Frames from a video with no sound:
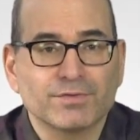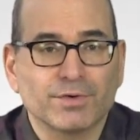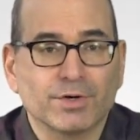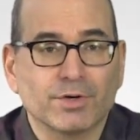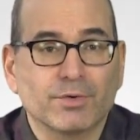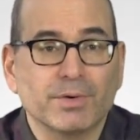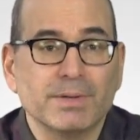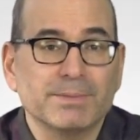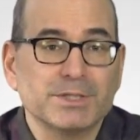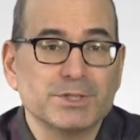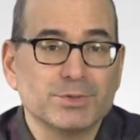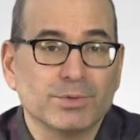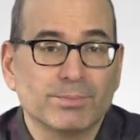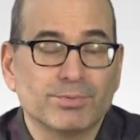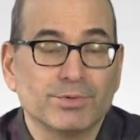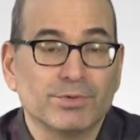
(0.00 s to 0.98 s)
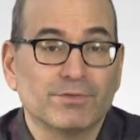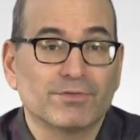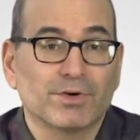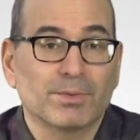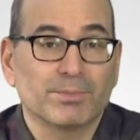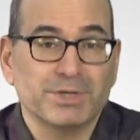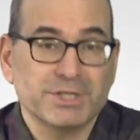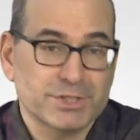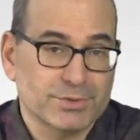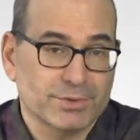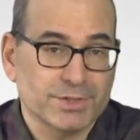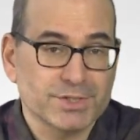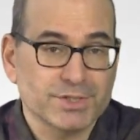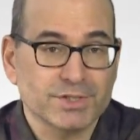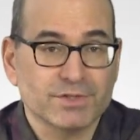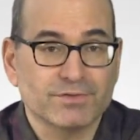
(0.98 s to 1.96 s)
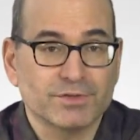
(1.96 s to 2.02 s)
for agreement to approve firm
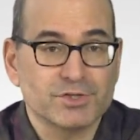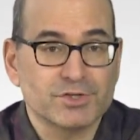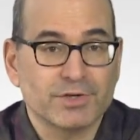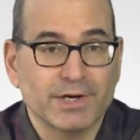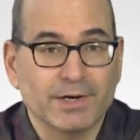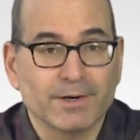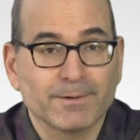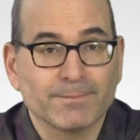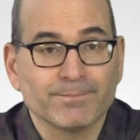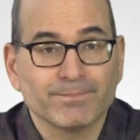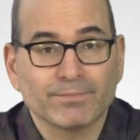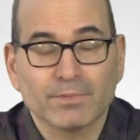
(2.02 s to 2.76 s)
resources for trader.